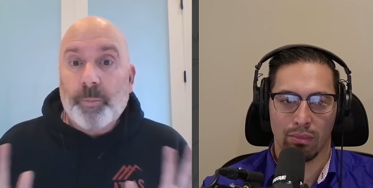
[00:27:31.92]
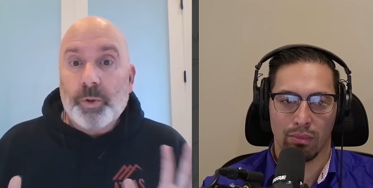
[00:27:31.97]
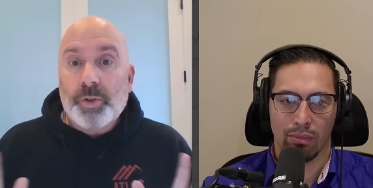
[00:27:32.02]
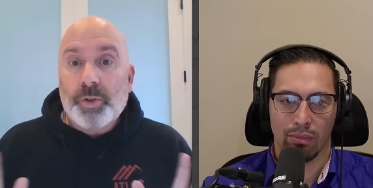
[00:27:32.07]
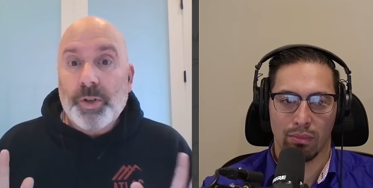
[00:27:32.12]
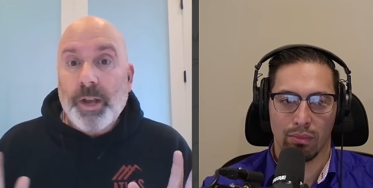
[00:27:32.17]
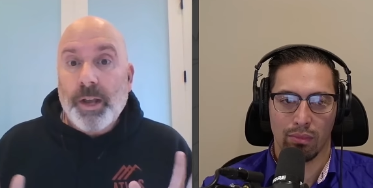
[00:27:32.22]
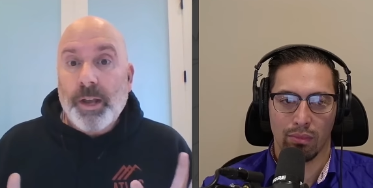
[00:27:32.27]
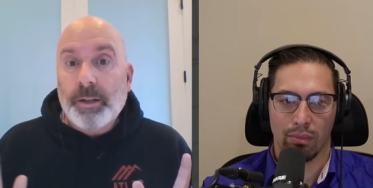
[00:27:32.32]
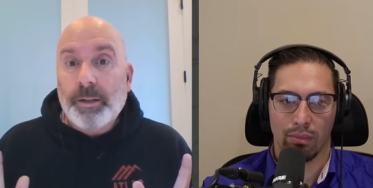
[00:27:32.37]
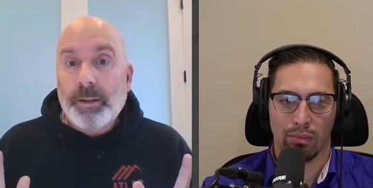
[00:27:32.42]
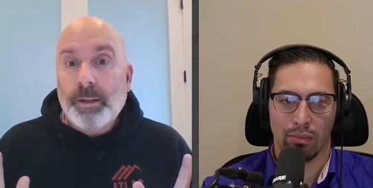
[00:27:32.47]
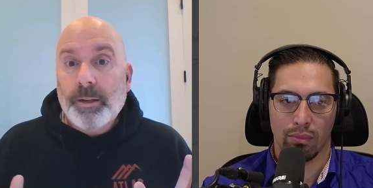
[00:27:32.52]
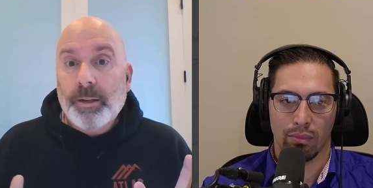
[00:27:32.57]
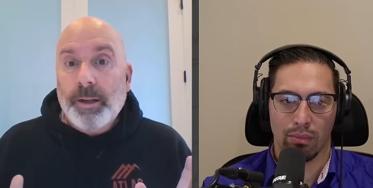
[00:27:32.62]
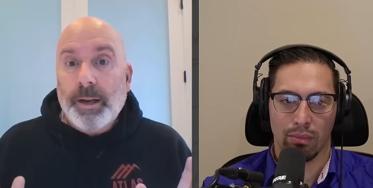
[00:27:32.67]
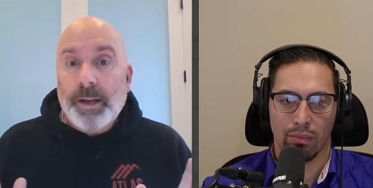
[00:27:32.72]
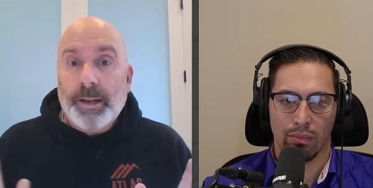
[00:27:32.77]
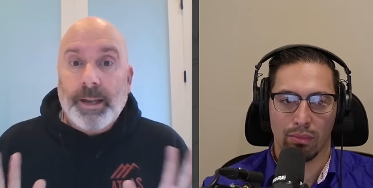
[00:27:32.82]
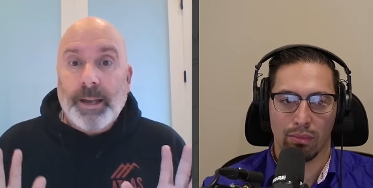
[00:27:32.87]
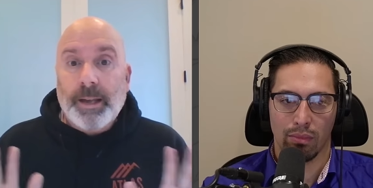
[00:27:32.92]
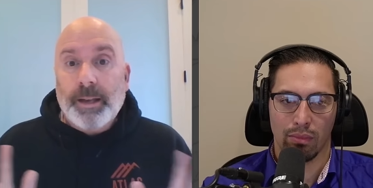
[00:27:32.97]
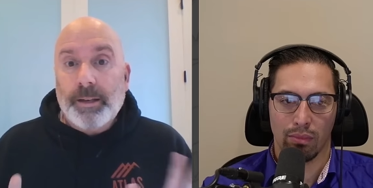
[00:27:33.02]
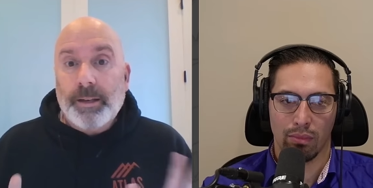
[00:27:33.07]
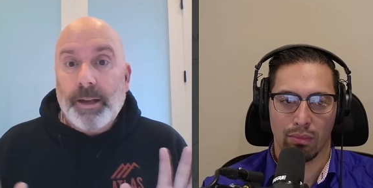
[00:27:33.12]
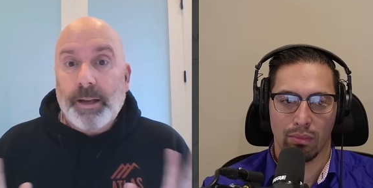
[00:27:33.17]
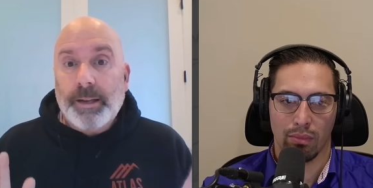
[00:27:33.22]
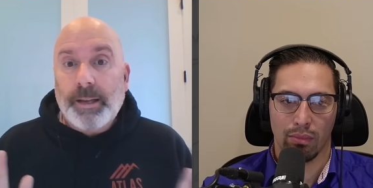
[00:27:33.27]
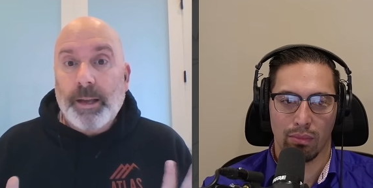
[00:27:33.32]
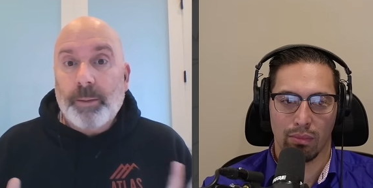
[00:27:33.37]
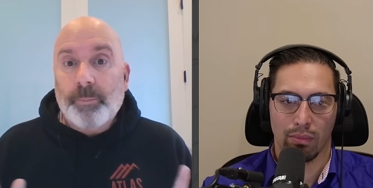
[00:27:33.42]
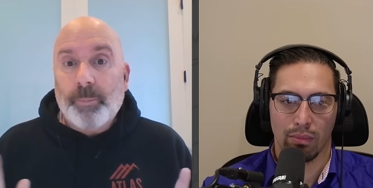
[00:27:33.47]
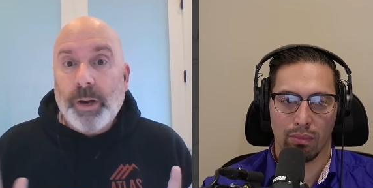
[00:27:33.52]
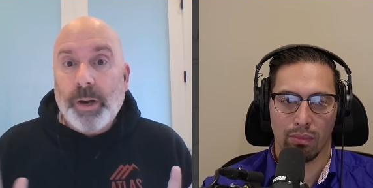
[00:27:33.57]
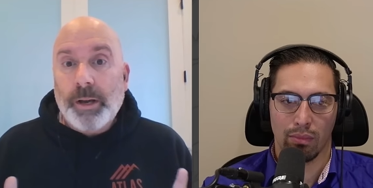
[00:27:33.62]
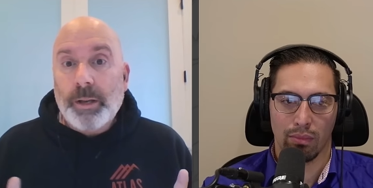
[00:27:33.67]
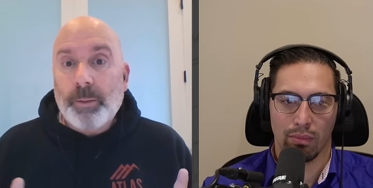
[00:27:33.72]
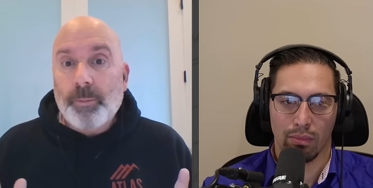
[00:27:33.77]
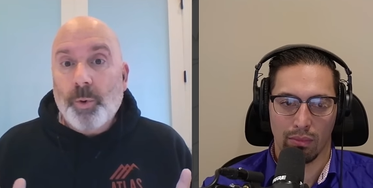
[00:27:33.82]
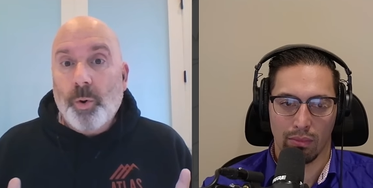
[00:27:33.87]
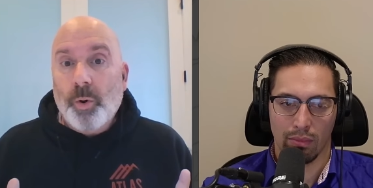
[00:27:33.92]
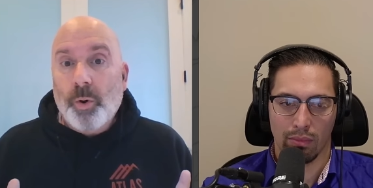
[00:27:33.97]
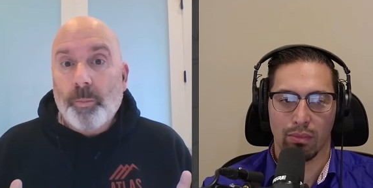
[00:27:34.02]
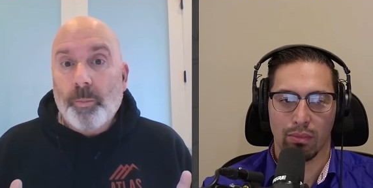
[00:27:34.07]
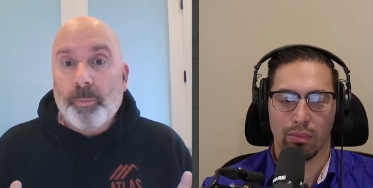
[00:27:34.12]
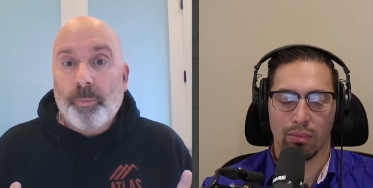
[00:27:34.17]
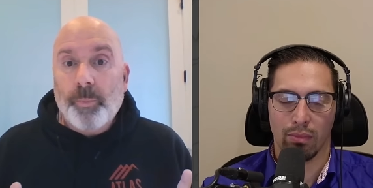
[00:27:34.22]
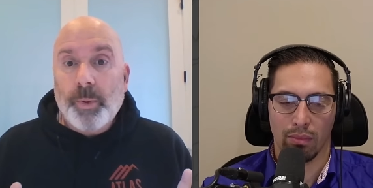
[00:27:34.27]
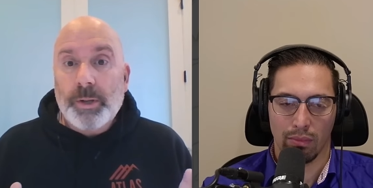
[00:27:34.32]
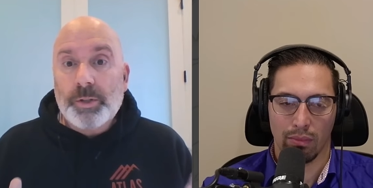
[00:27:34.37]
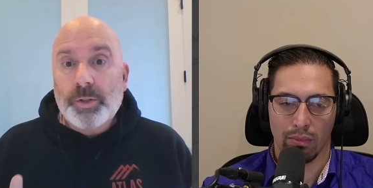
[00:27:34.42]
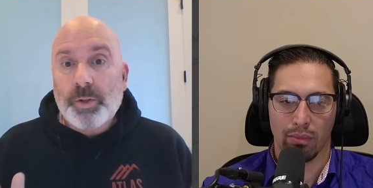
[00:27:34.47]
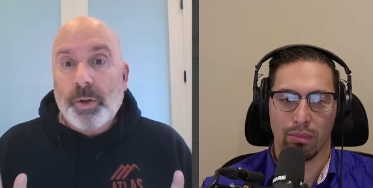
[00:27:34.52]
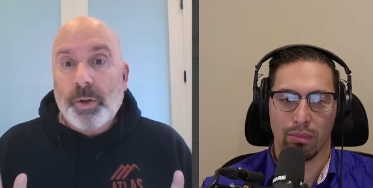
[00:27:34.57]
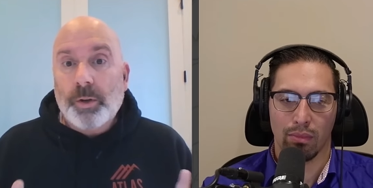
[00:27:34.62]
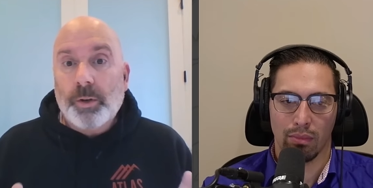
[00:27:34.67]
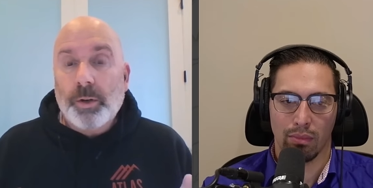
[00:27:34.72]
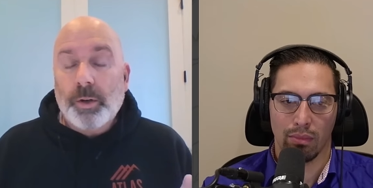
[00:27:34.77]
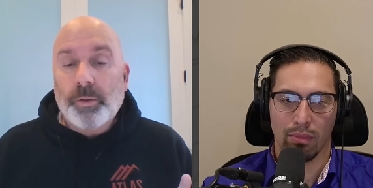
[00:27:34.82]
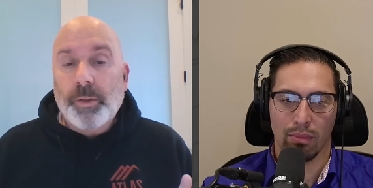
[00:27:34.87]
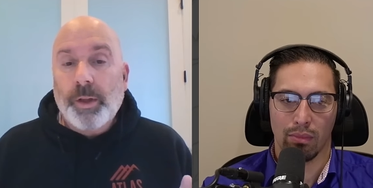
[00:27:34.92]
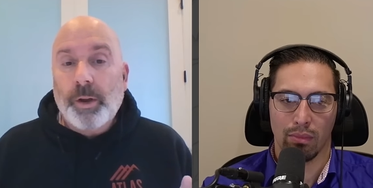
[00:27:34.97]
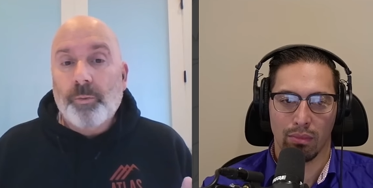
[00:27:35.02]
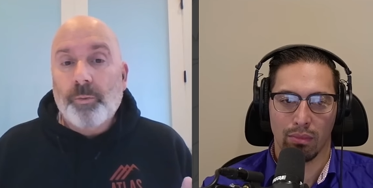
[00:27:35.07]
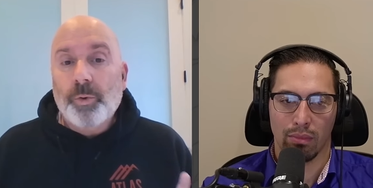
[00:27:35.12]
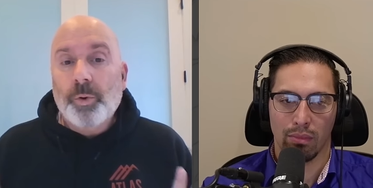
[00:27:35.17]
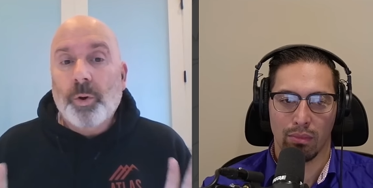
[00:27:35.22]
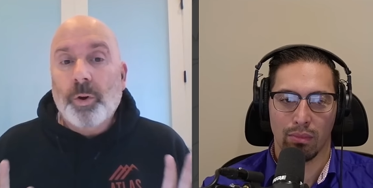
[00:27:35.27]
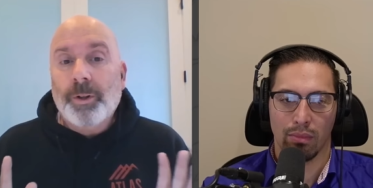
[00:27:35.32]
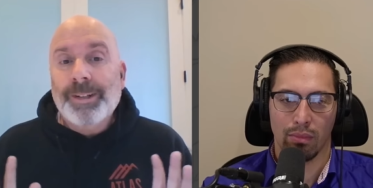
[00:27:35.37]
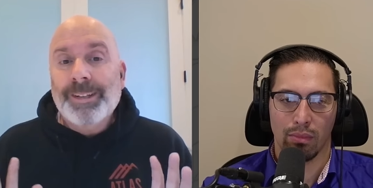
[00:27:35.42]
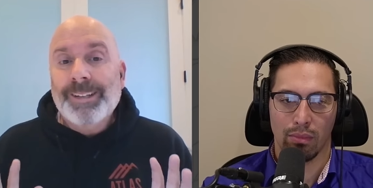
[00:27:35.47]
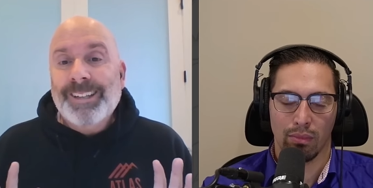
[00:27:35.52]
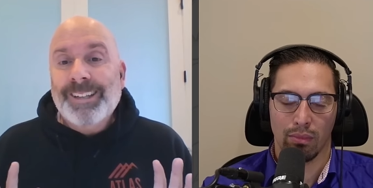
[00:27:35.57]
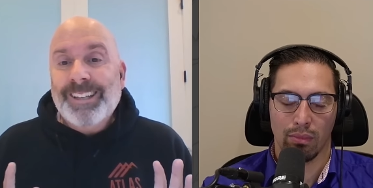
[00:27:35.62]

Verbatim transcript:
Speaker 1: percent. I can't I can't buy anymore based on on that rule."